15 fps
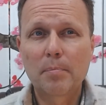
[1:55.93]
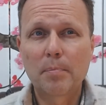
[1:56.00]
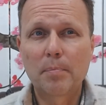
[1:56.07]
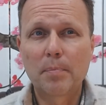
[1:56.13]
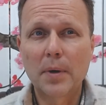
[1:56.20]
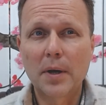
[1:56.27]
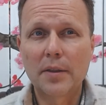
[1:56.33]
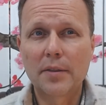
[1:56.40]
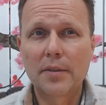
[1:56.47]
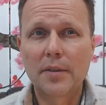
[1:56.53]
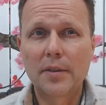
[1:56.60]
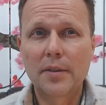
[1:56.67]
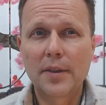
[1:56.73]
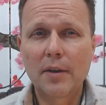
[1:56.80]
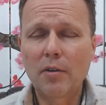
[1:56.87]
but
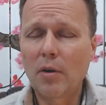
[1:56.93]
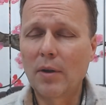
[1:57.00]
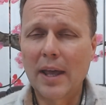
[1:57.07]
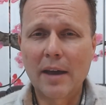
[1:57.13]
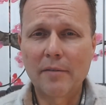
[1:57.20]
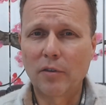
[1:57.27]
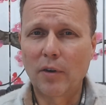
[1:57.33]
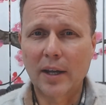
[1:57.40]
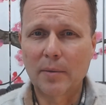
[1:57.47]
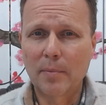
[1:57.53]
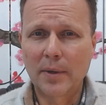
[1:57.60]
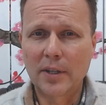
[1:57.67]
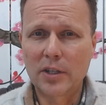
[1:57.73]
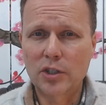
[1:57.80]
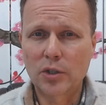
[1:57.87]
they're only ever
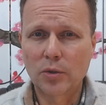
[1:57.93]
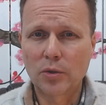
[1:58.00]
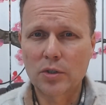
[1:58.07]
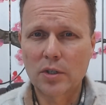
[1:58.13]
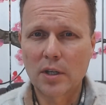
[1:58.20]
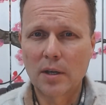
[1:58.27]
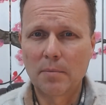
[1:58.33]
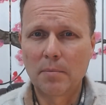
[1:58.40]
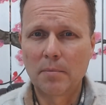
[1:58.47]
recommended short term.